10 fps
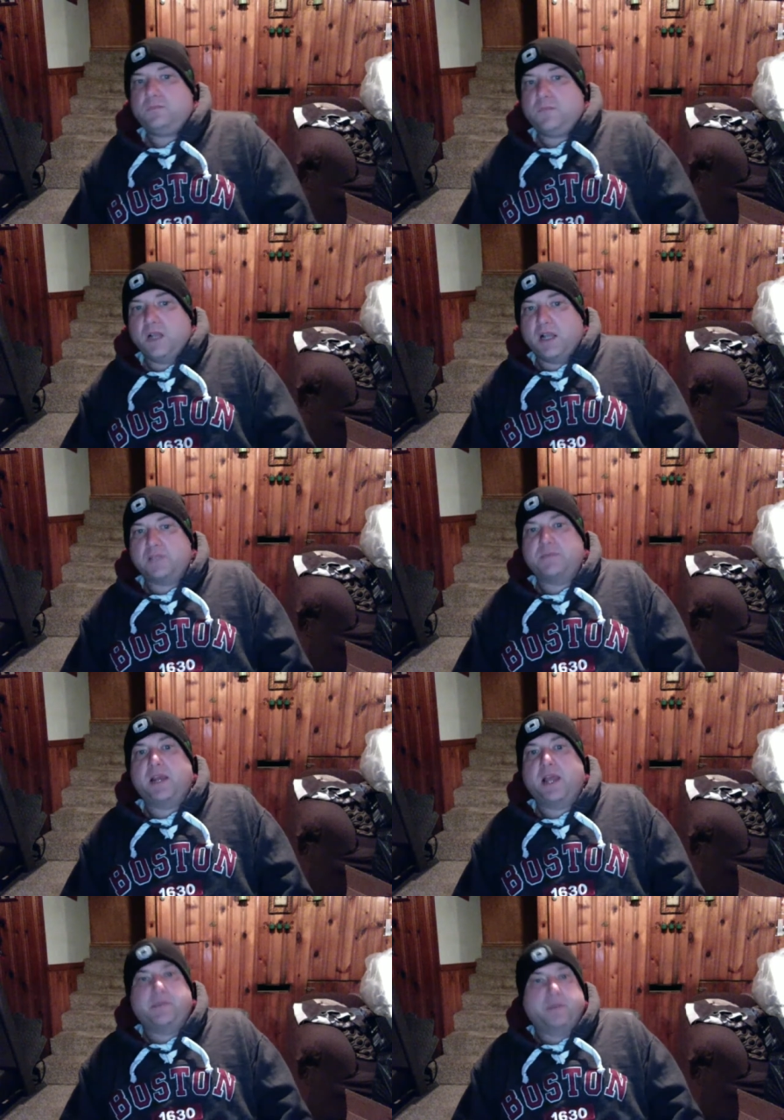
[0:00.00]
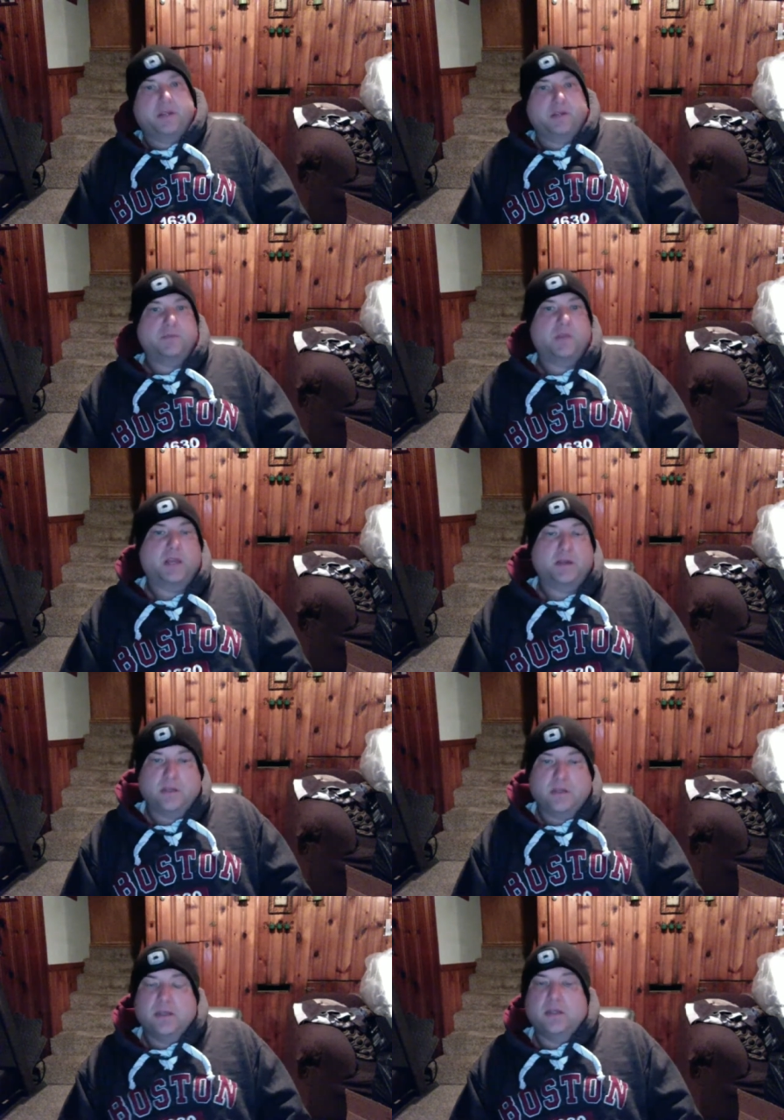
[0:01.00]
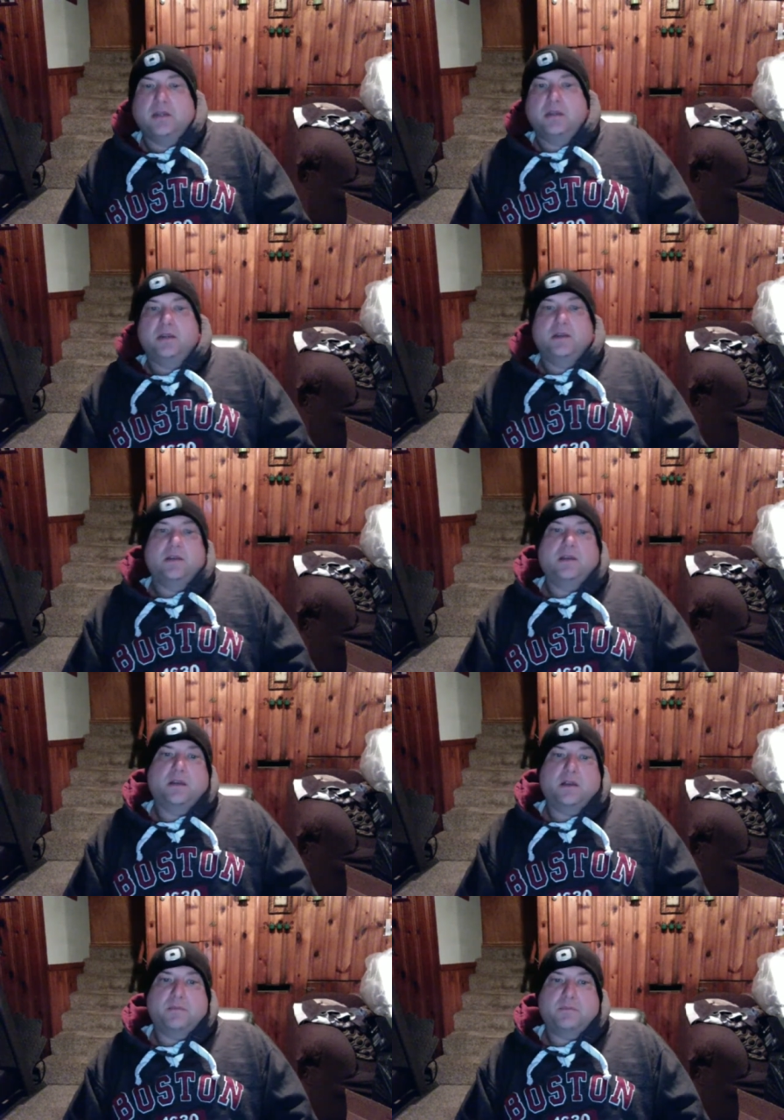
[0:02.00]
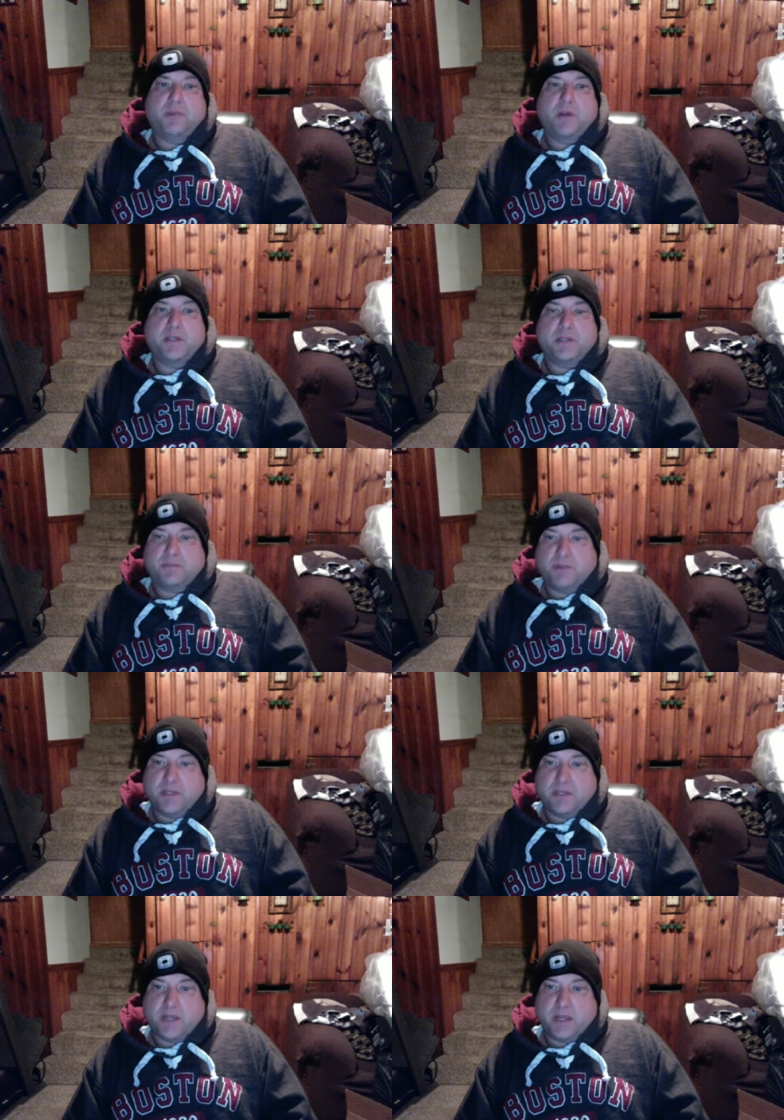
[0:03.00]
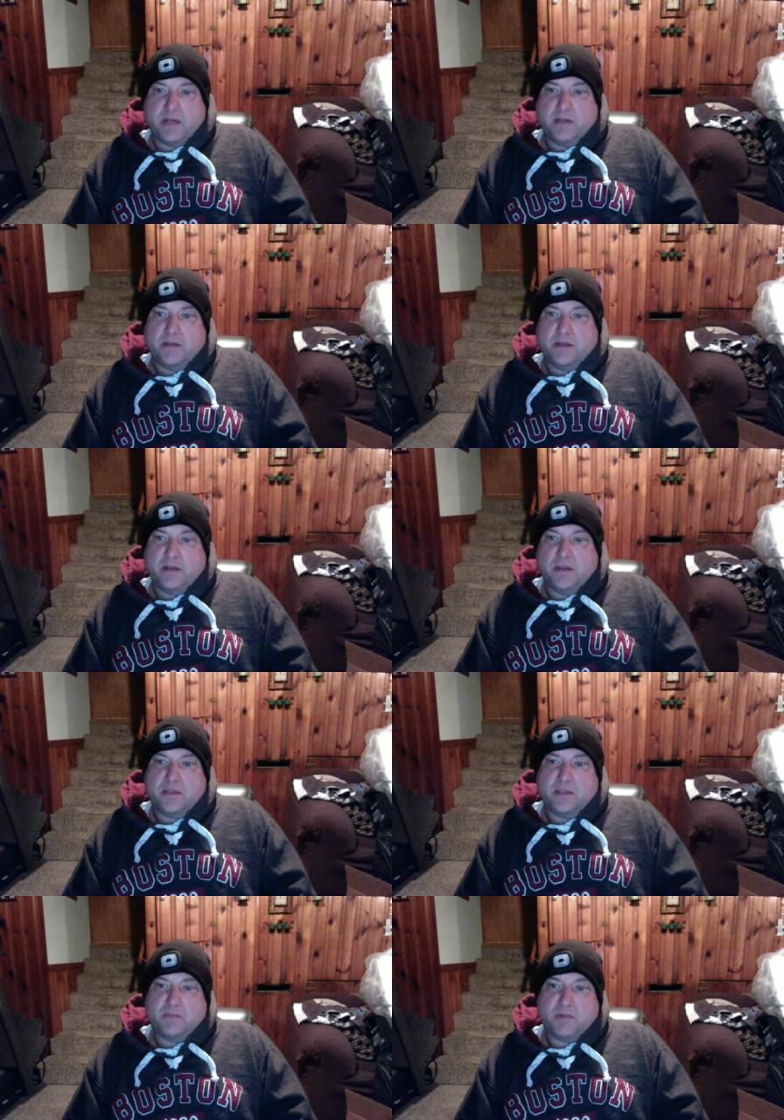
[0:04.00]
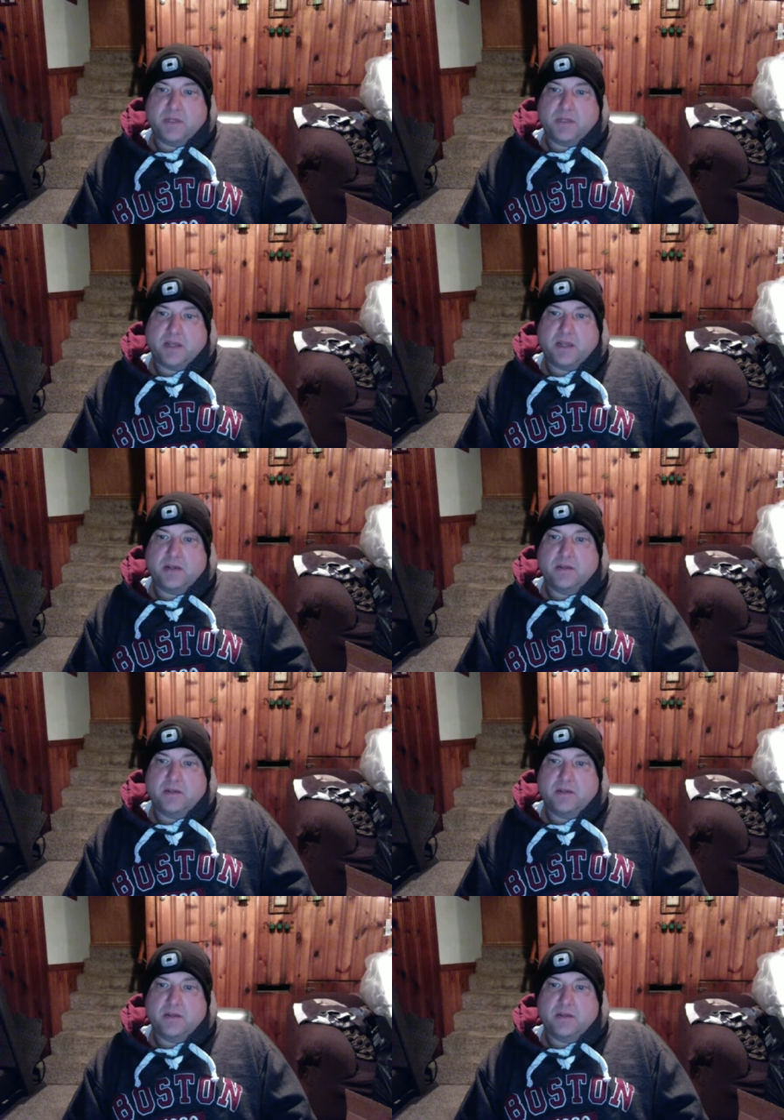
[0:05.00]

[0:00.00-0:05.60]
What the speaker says: it's been happening to, man. Pretty sad. It is. It's pretty sad.